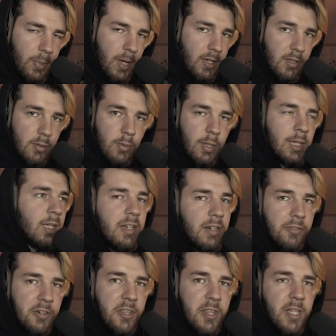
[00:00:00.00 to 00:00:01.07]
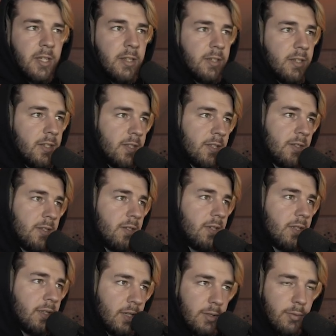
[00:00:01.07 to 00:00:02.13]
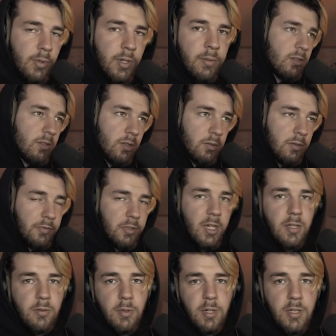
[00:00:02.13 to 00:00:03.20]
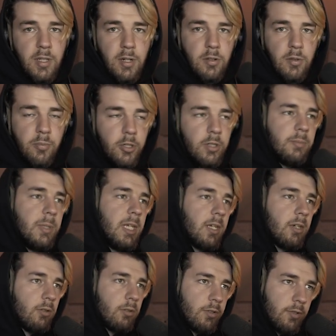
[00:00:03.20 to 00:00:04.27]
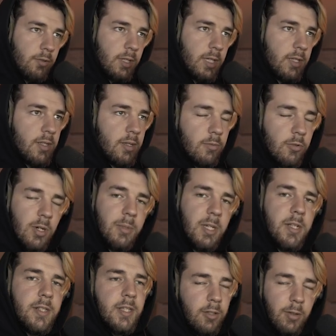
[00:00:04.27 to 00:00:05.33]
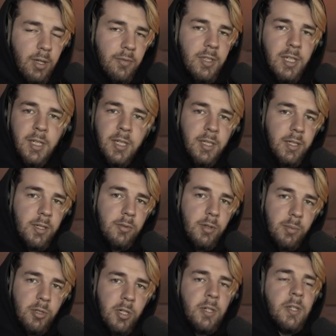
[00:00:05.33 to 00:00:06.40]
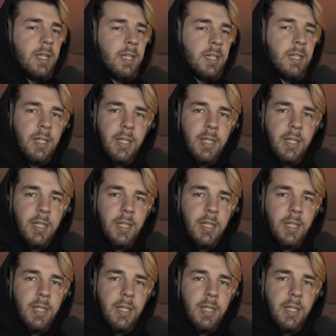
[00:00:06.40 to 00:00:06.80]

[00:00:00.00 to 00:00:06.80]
packs as well, everything is in this one. So if you guys wanna still support me and also get some drum kits, you have the link in the description. And